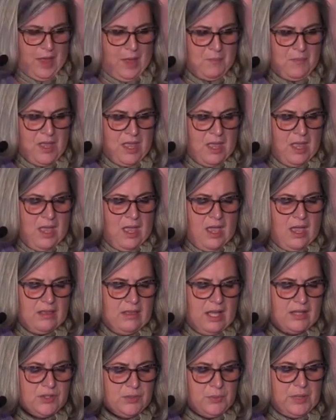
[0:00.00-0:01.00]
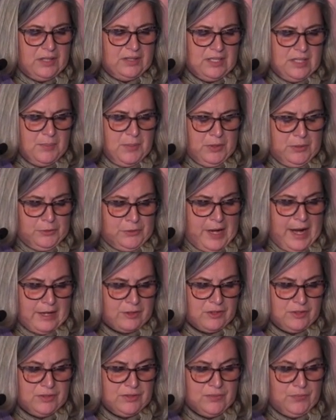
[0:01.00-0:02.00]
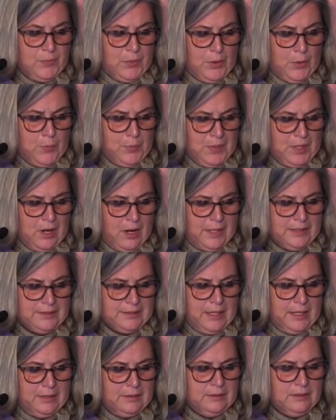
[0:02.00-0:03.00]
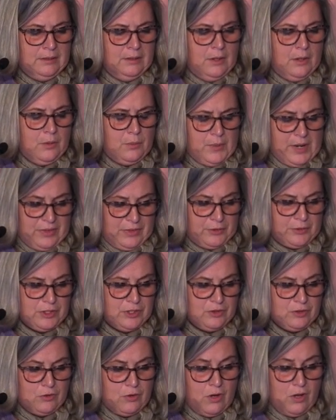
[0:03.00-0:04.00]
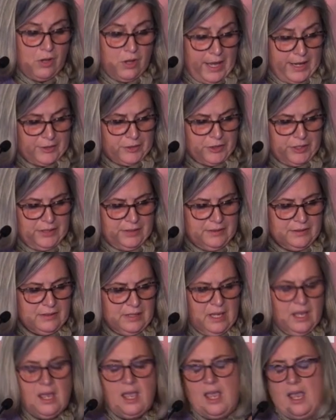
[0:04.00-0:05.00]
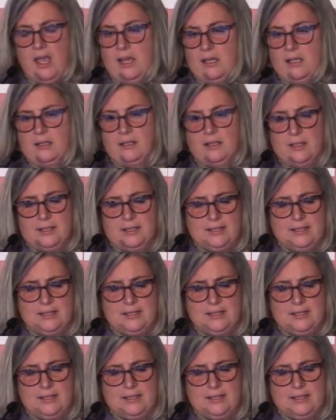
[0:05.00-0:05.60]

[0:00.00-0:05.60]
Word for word: them, and that's around deep interactions of open content, around their digital collections, and an